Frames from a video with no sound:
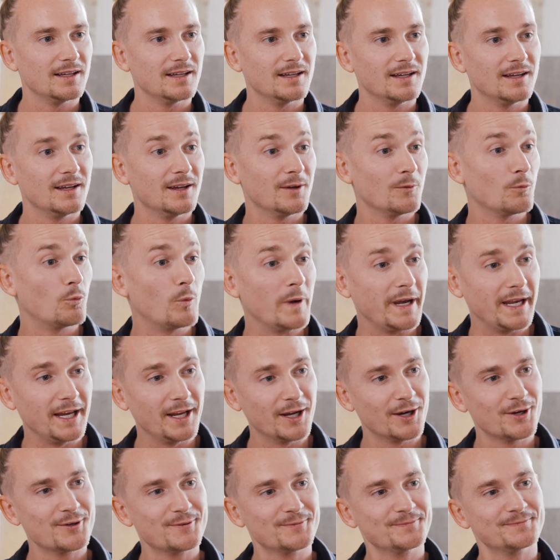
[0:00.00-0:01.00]

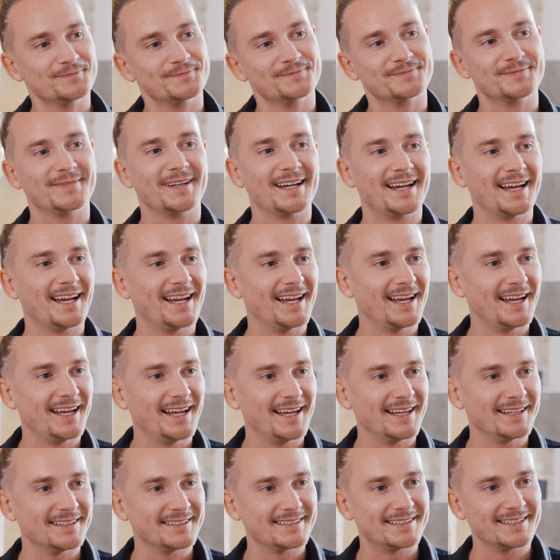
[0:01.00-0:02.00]
Wedio,
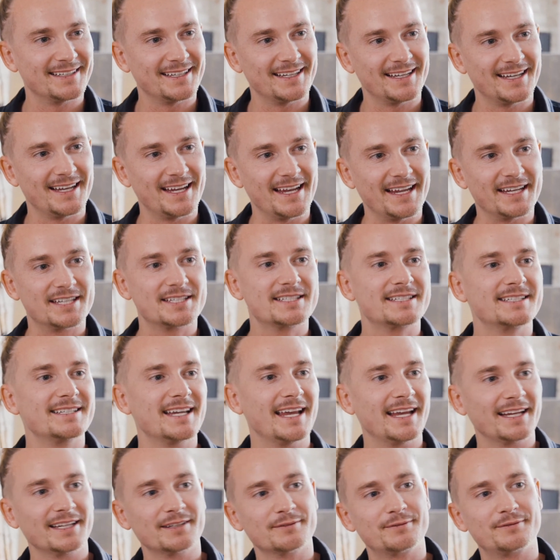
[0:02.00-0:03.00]
and it's
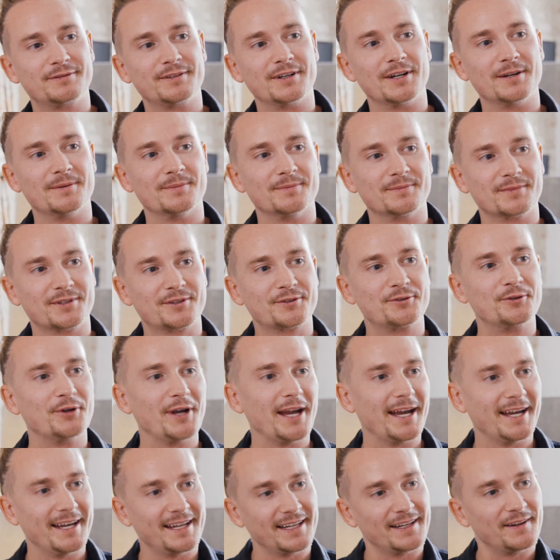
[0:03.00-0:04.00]
taken from
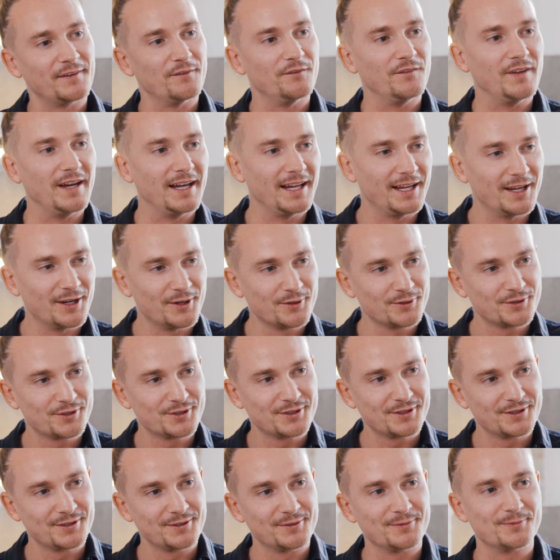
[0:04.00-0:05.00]
creating
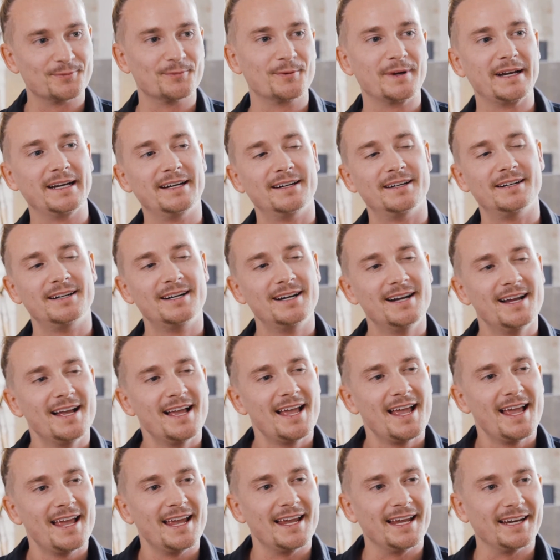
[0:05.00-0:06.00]
videos where
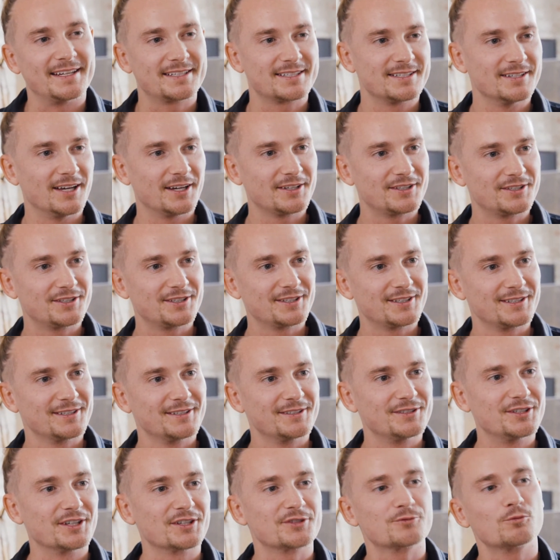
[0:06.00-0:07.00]
it's not
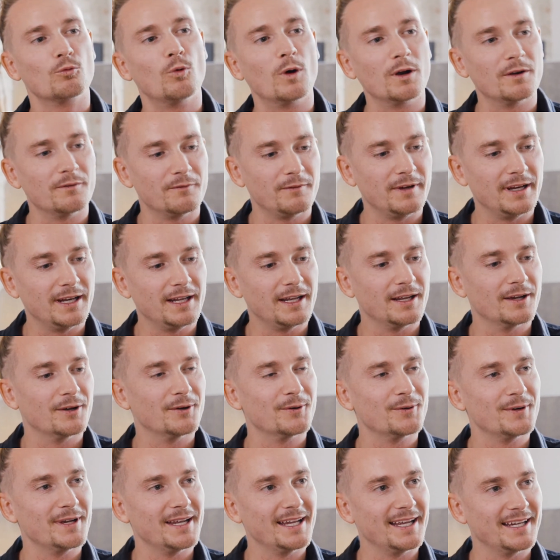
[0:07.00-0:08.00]
just one
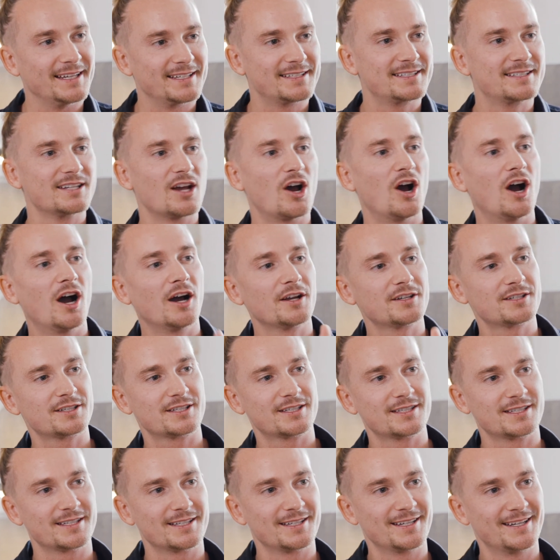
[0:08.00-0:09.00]
video, it's
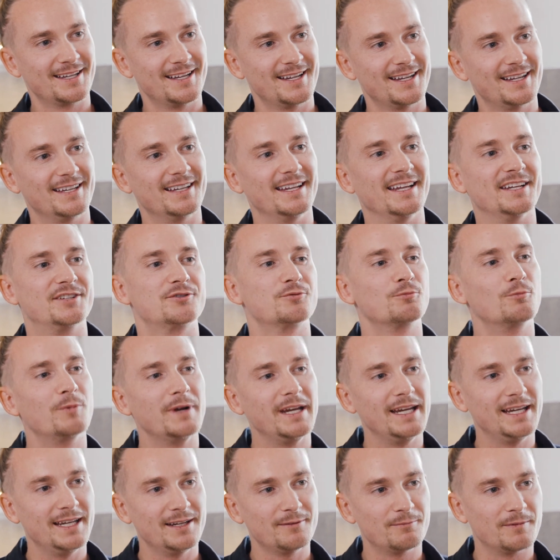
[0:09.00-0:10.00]
us, it's
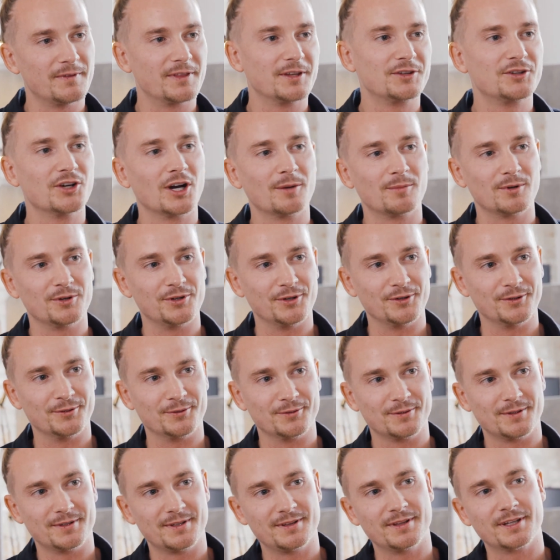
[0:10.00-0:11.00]
we with a
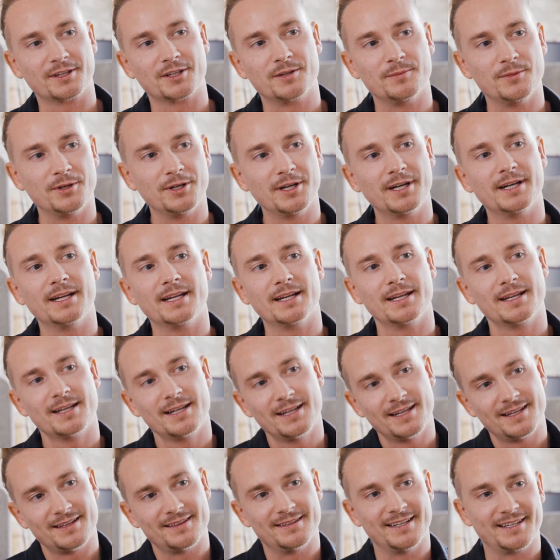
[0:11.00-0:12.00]
W, the community
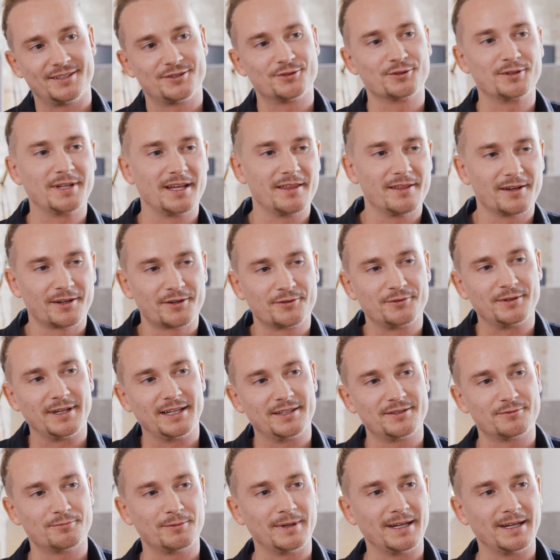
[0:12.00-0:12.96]
that together creates